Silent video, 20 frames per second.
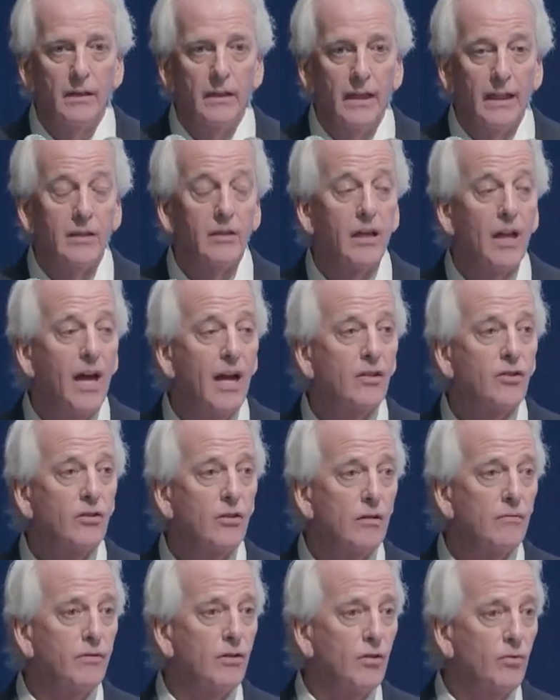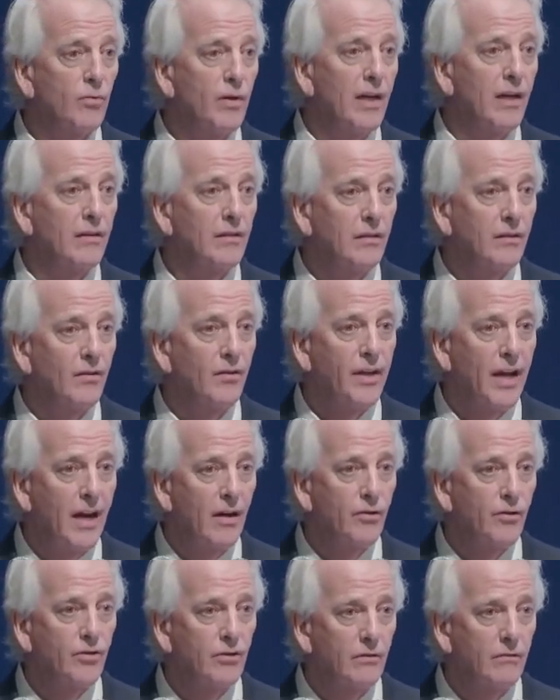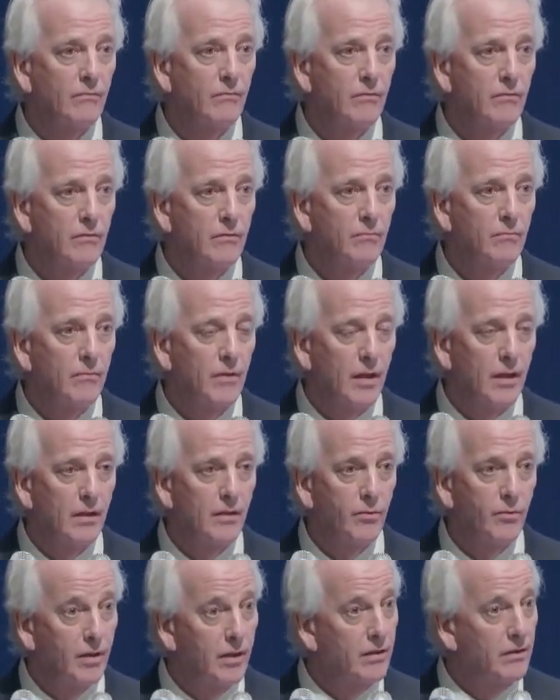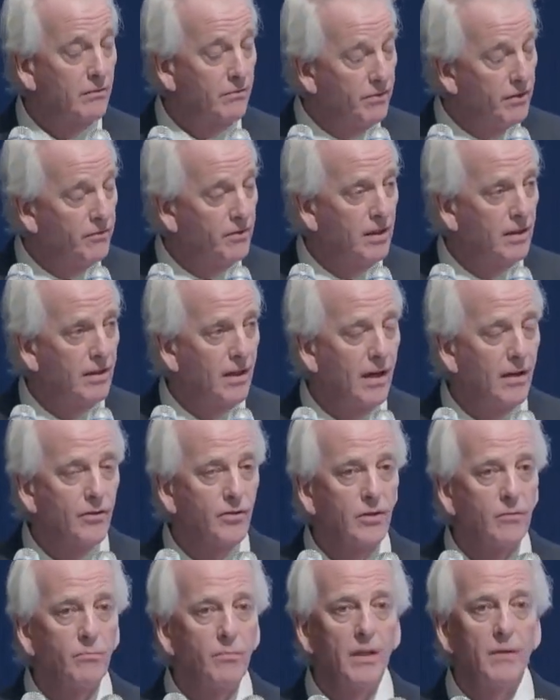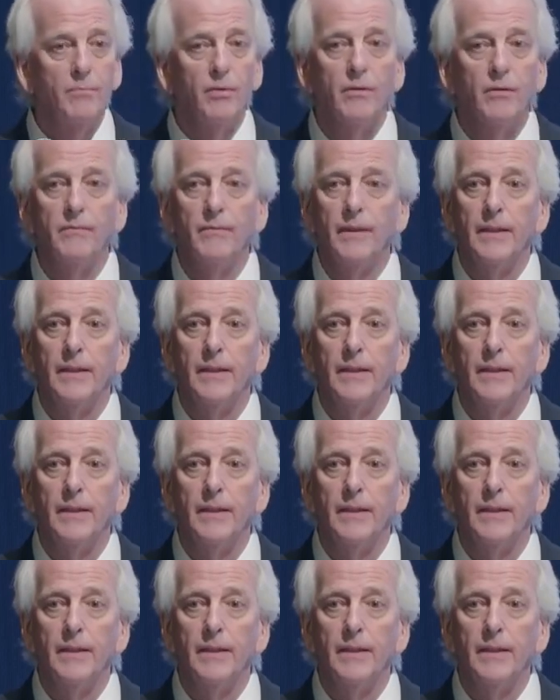It's lost over 350,000 people.